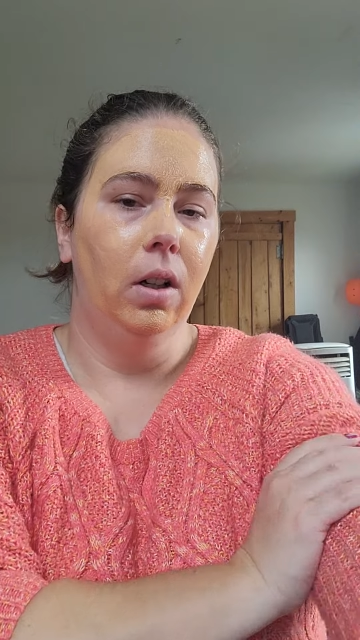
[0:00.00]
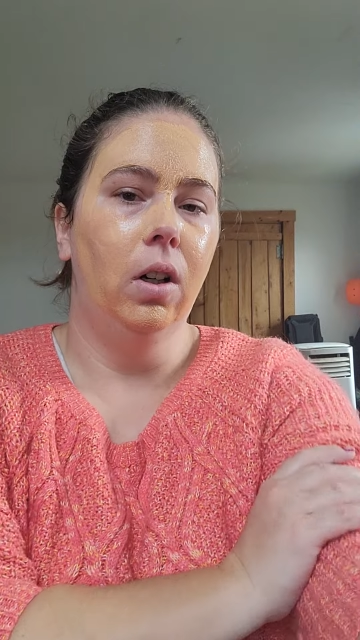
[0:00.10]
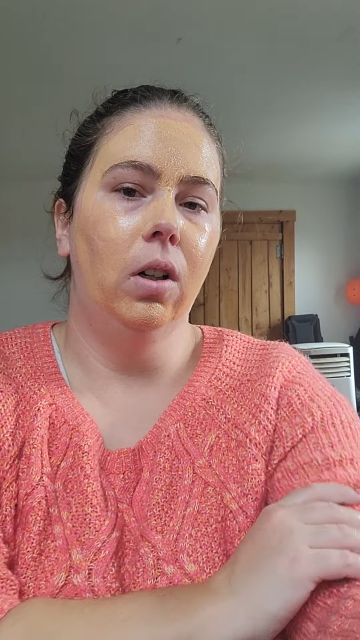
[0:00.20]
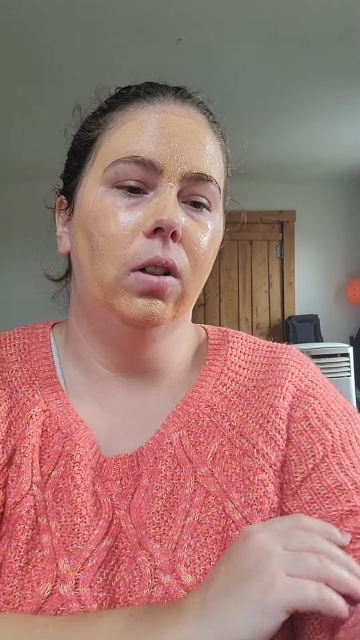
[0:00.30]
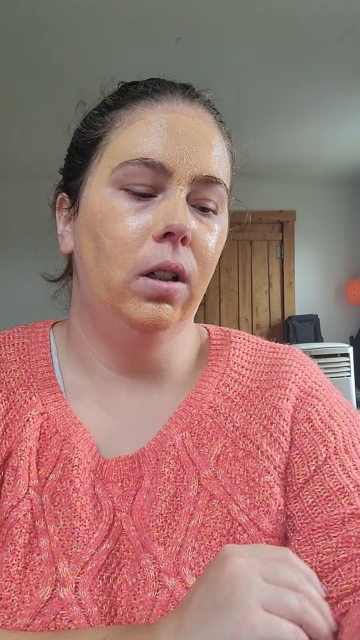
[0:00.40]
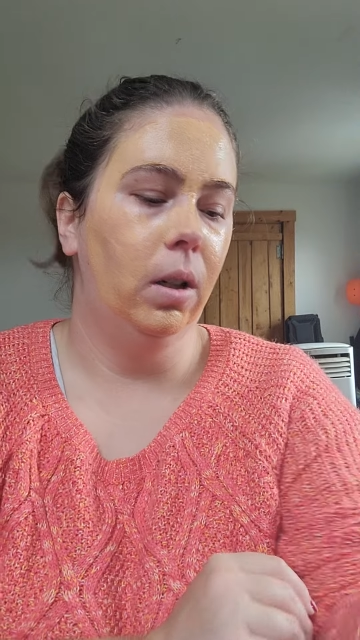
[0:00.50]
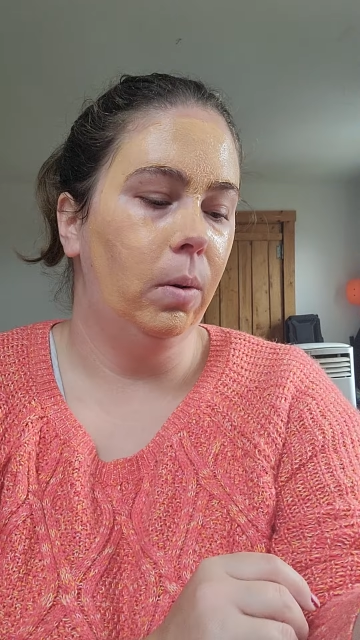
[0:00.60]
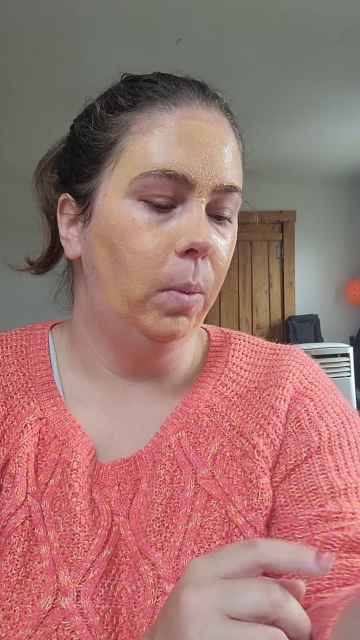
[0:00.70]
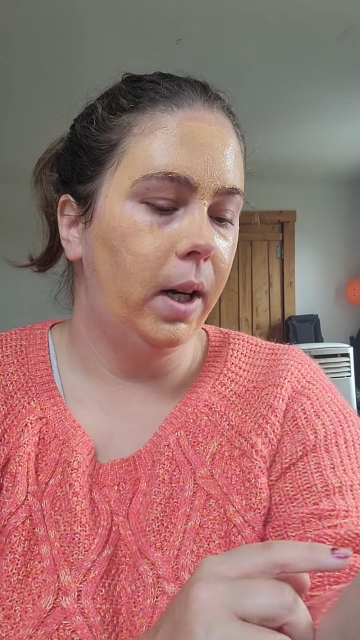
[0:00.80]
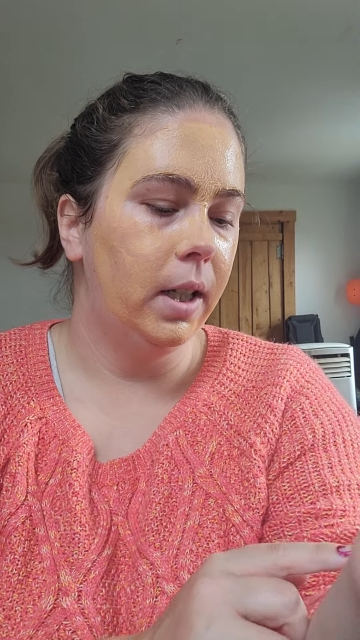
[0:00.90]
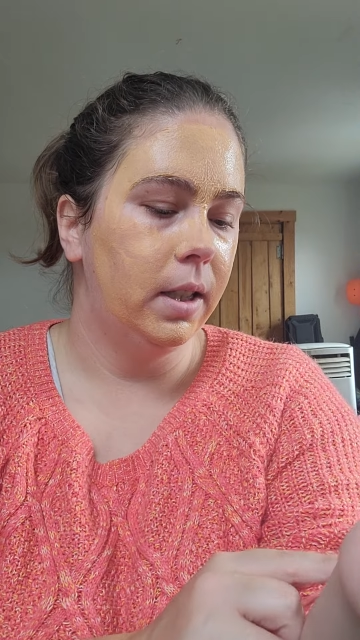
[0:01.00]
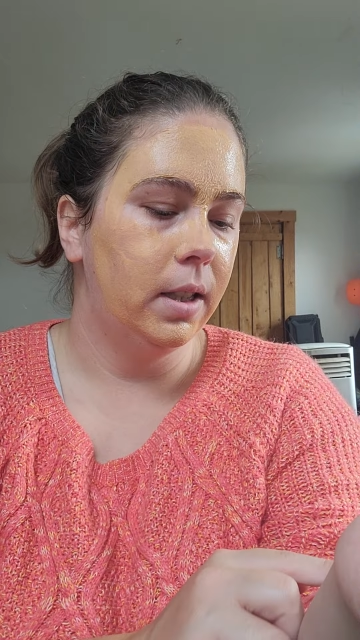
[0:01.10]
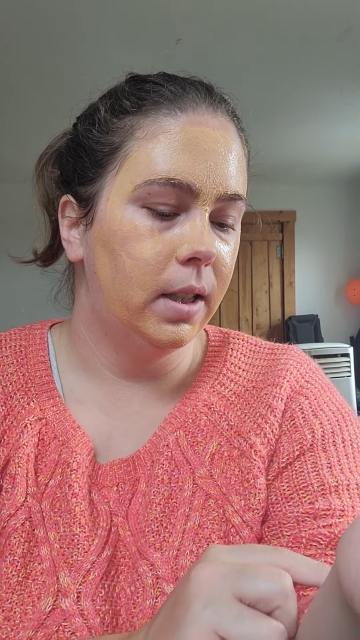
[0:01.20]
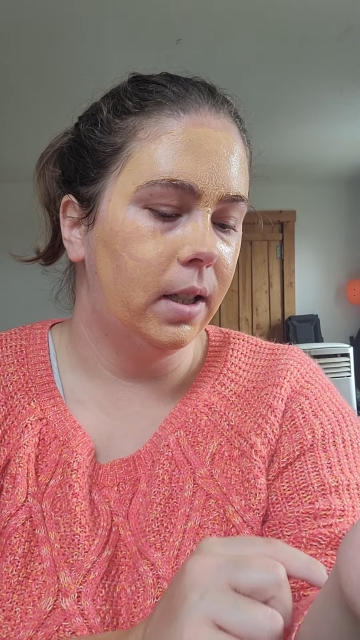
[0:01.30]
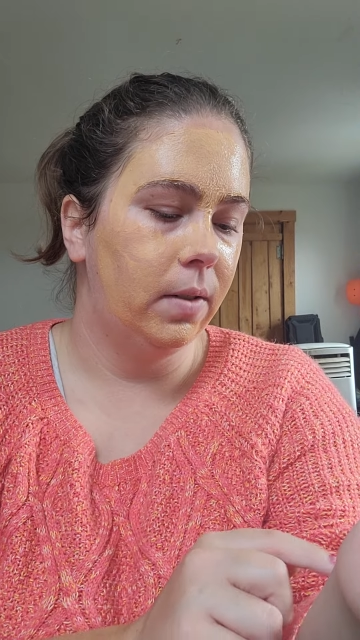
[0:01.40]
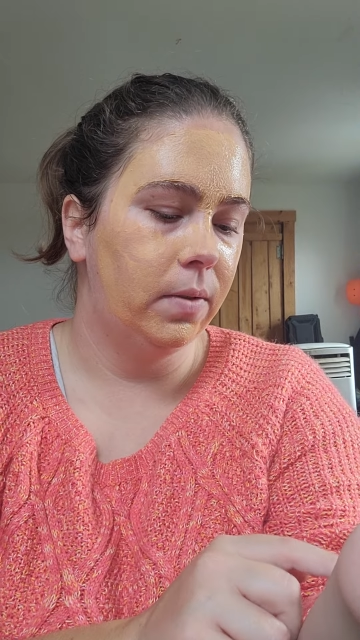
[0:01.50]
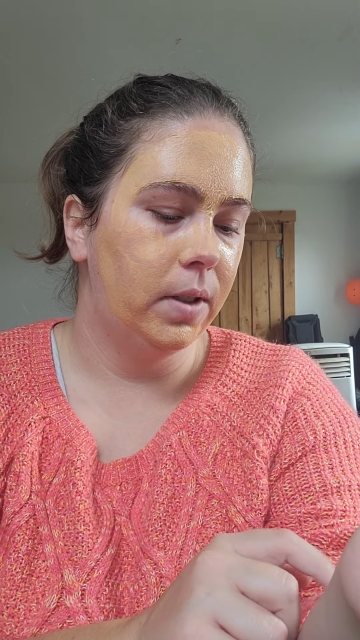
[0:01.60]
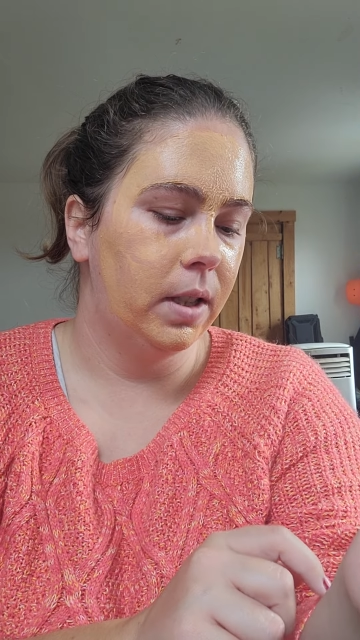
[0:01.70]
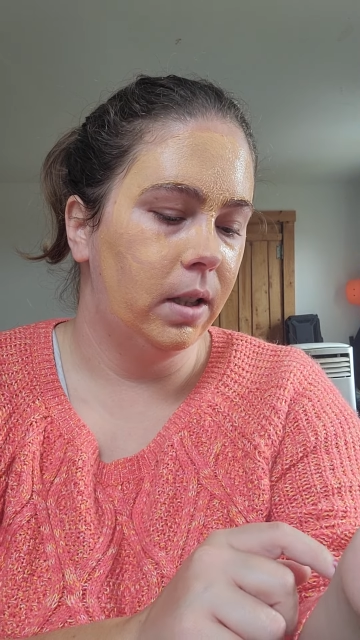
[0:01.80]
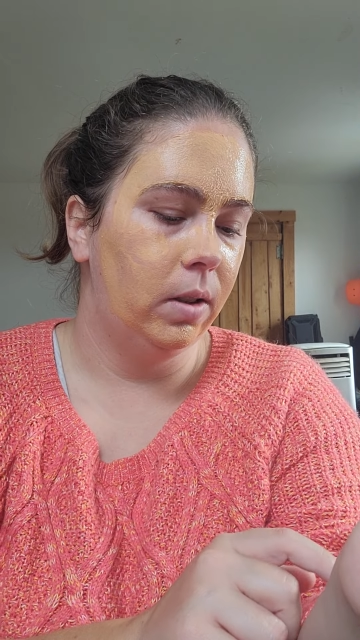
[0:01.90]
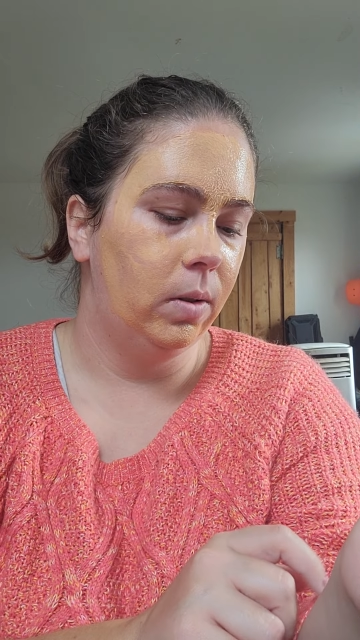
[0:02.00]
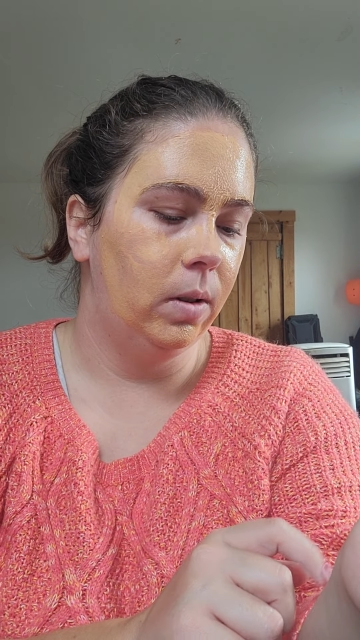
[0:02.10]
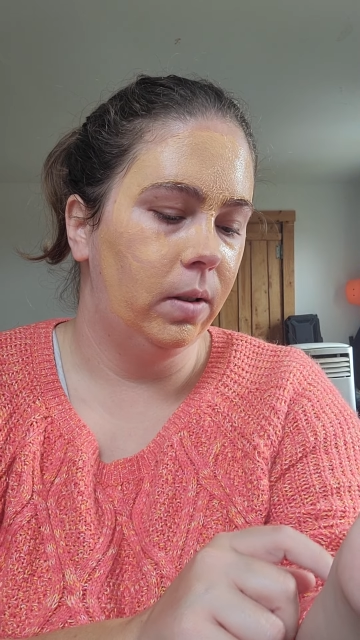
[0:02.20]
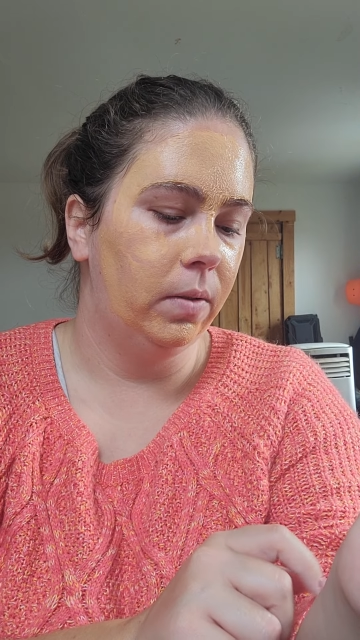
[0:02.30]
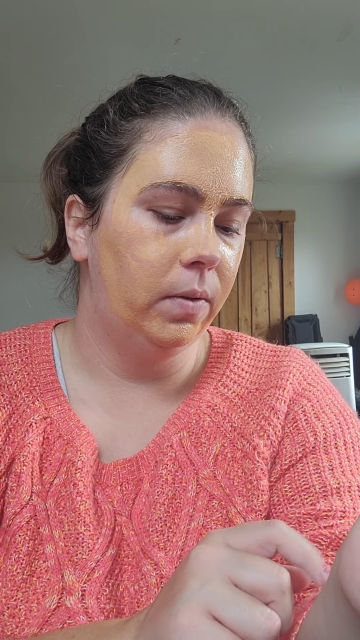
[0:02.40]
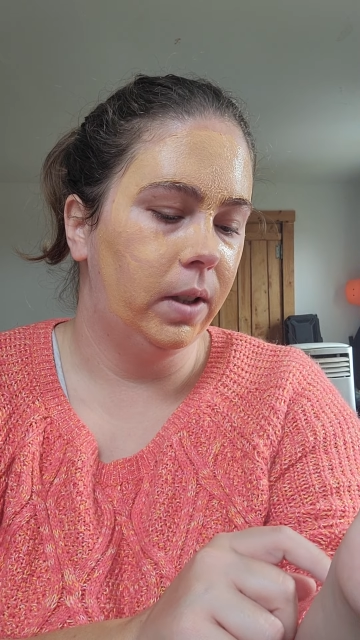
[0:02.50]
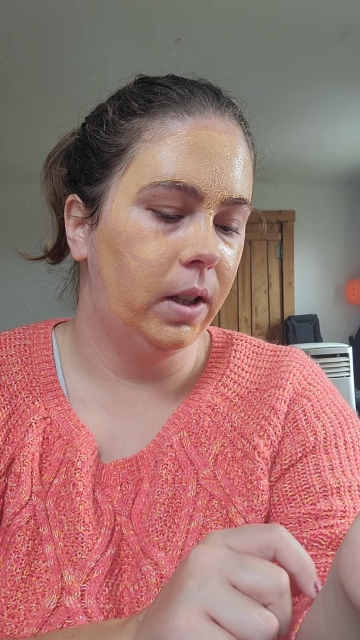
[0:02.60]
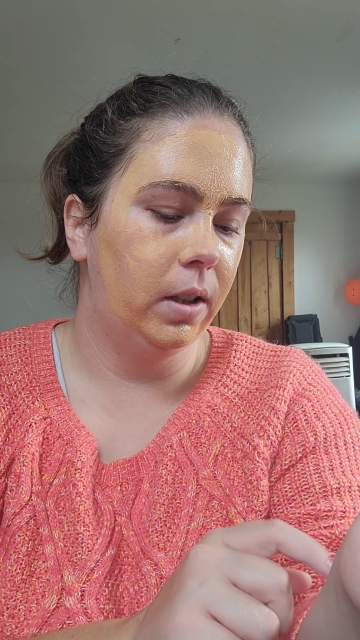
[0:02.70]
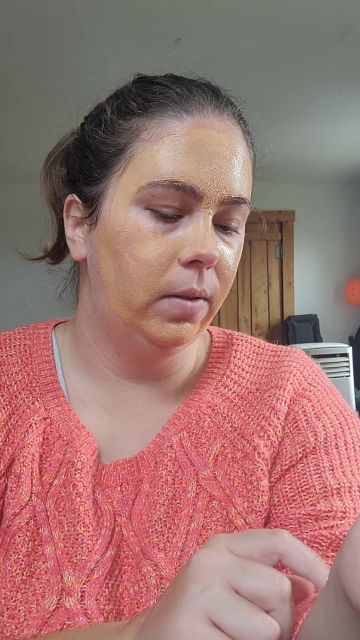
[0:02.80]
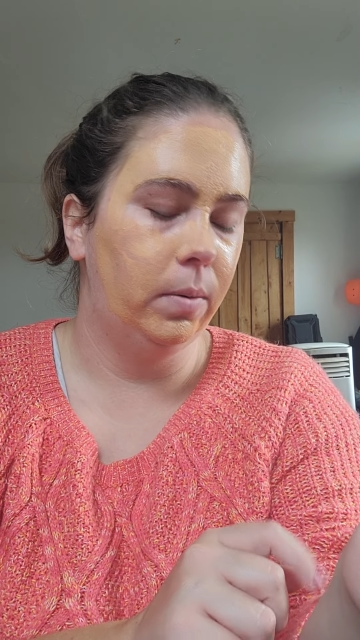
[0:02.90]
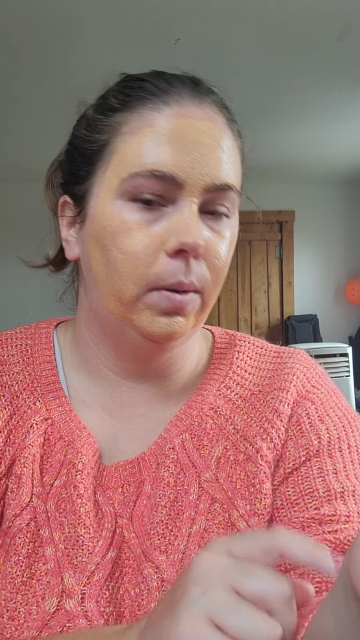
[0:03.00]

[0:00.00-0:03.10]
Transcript: all wet and stuff. So I figure if